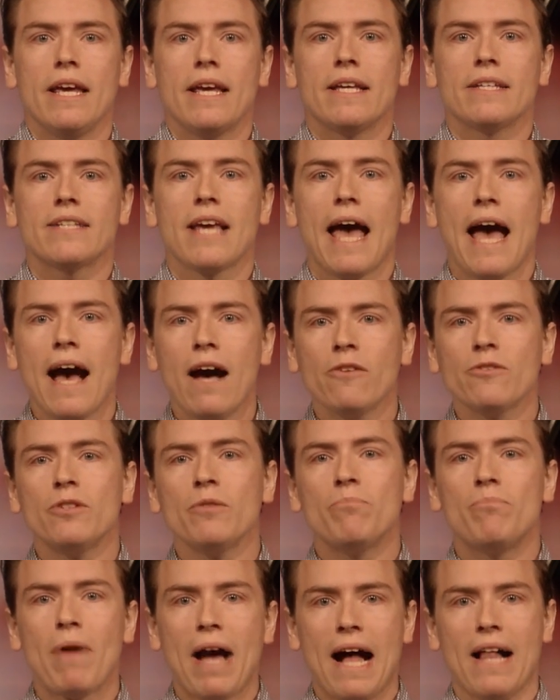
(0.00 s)
is how
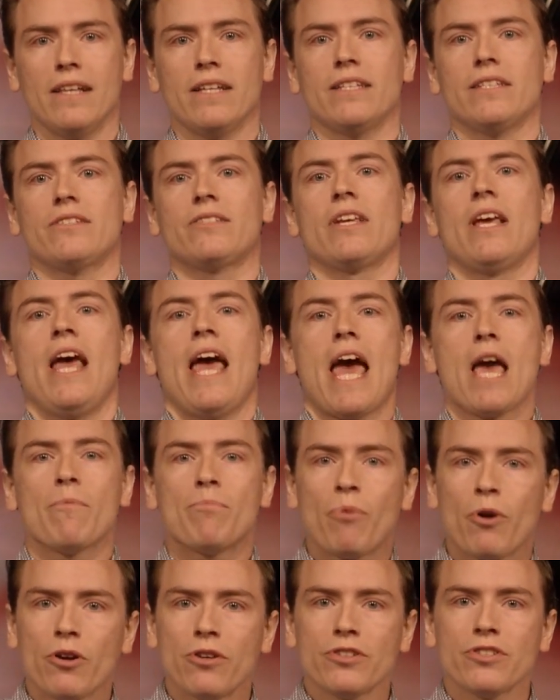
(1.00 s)
to balance a
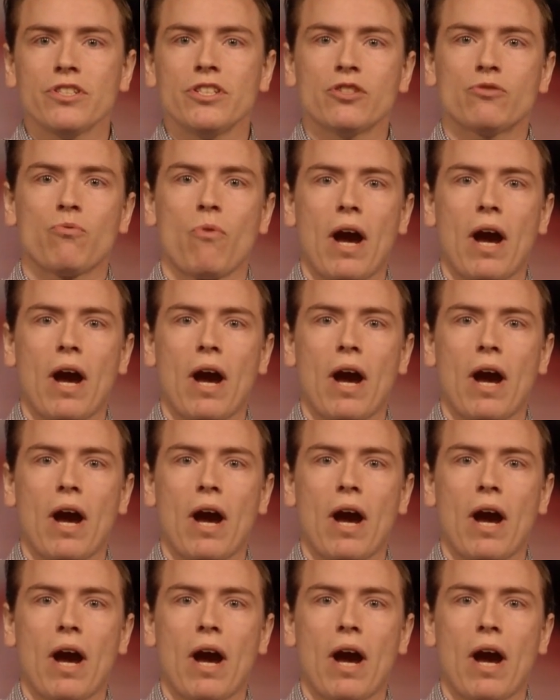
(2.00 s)
person's